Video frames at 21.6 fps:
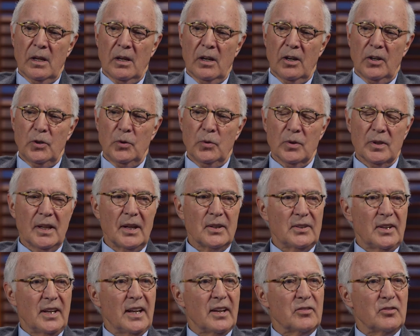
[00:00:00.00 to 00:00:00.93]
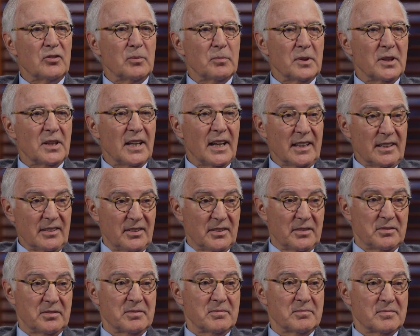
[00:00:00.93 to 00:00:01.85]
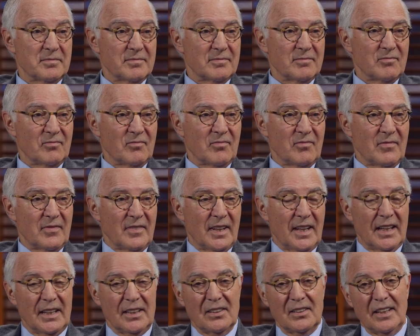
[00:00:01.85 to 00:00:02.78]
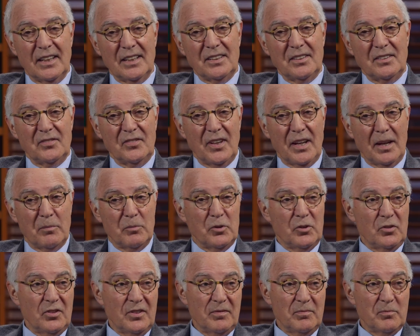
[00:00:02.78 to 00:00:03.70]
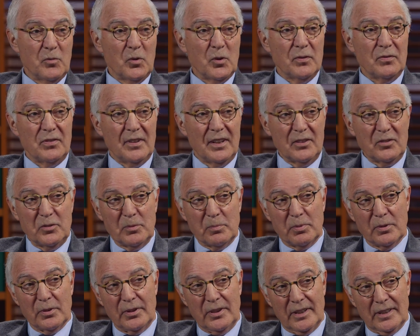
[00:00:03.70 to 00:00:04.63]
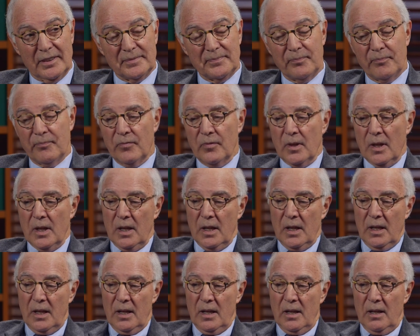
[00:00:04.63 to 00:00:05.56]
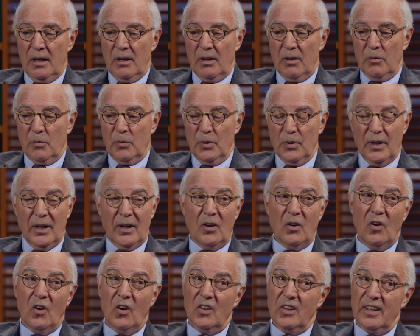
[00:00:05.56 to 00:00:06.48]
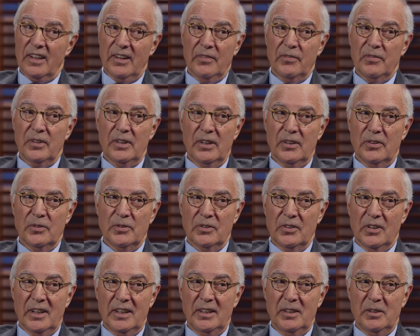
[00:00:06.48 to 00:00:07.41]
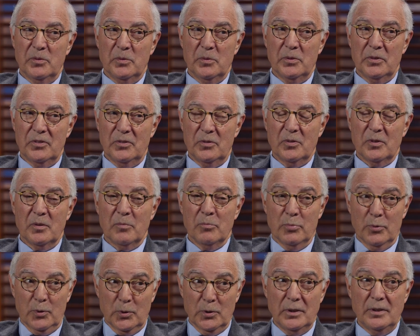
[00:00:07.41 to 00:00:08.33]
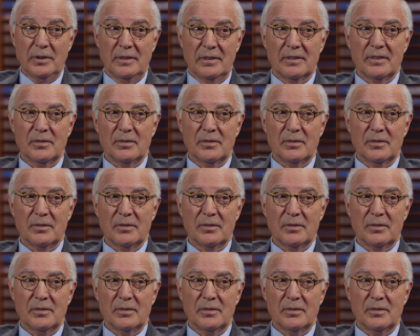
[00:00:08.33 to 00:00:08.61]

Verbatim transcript: uh, you were allowed to have some elective, mm. and elective time was even more flexible then. Uh, we were on call every other night. It was a brutal